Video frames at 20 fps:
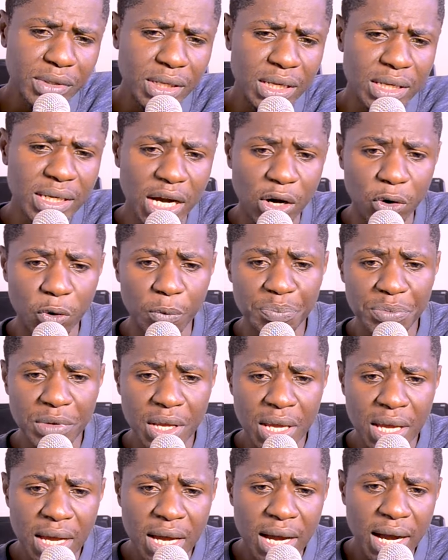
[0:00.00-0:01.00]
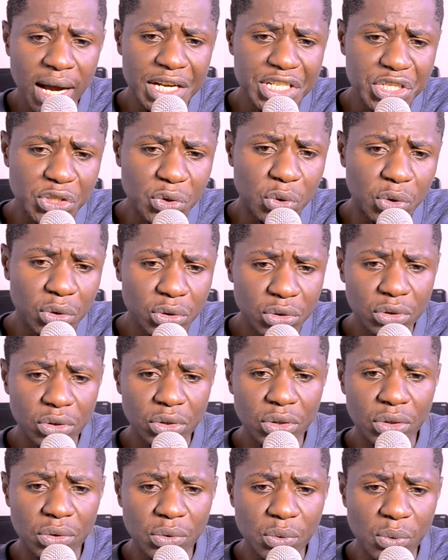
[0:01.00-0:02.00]
Now,
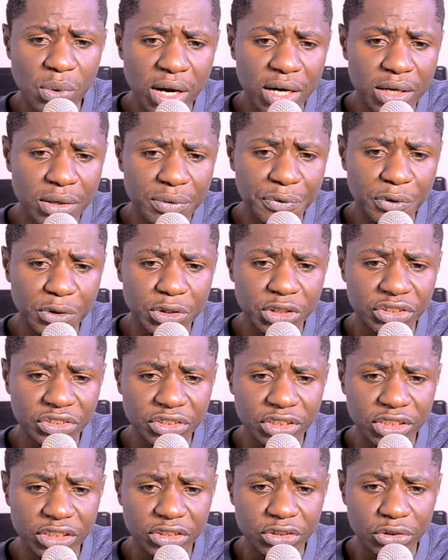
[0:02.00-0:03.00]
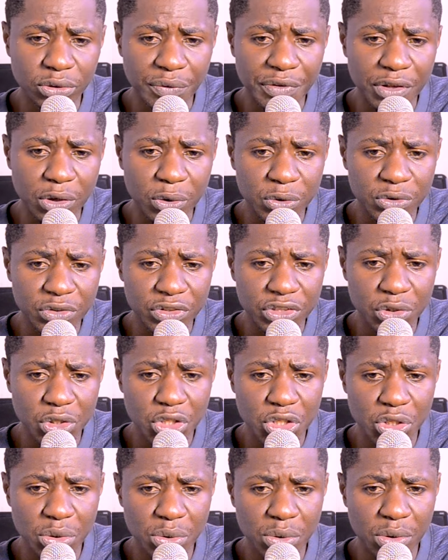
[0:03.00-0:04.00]
Article 146 of the
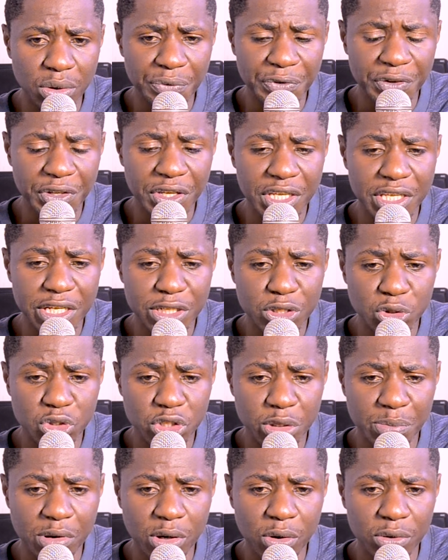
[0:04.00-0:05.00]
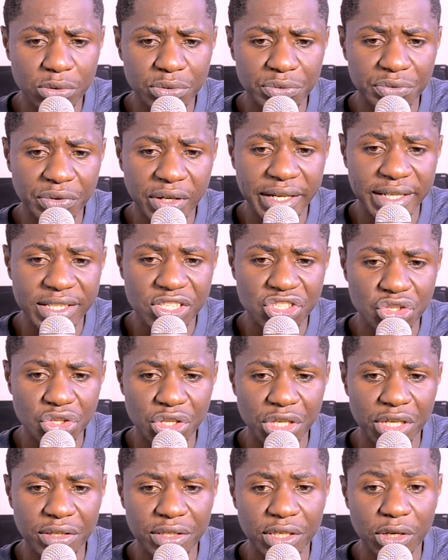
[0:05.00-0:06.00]
Constitution of Kenya talks about
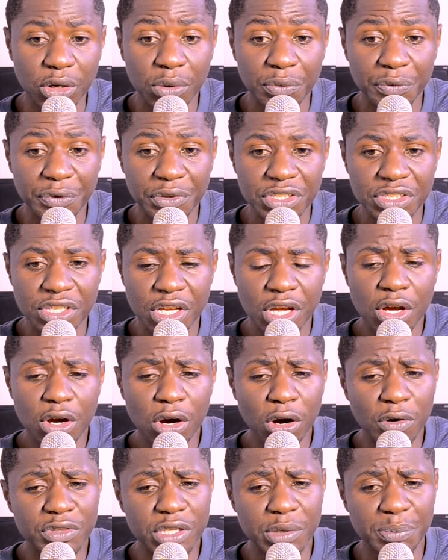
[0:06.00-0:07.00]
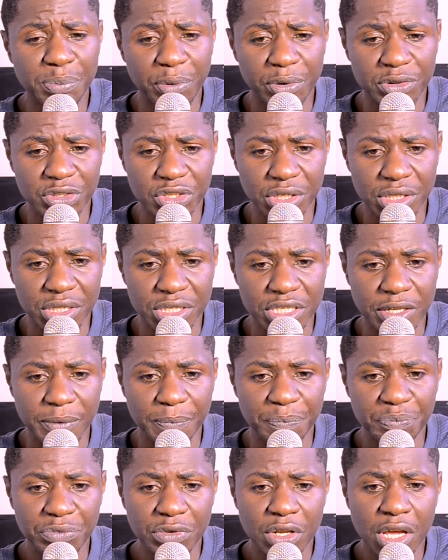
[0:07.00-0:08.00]
vacancy in the office of the president.
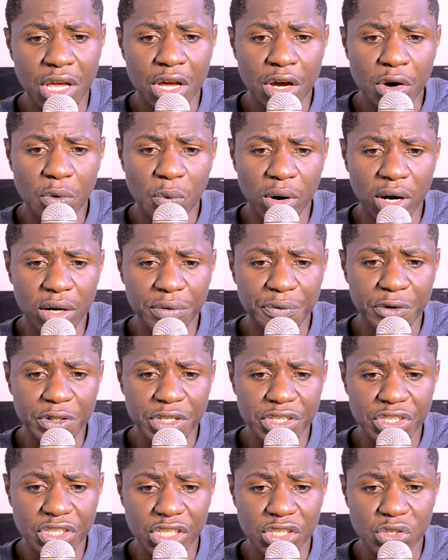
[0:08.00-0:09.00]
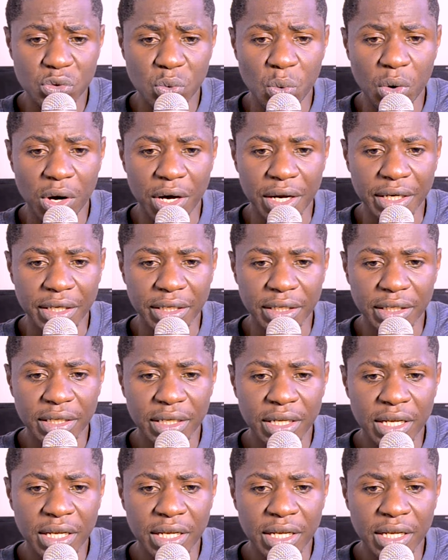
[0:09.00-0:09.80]
146.1.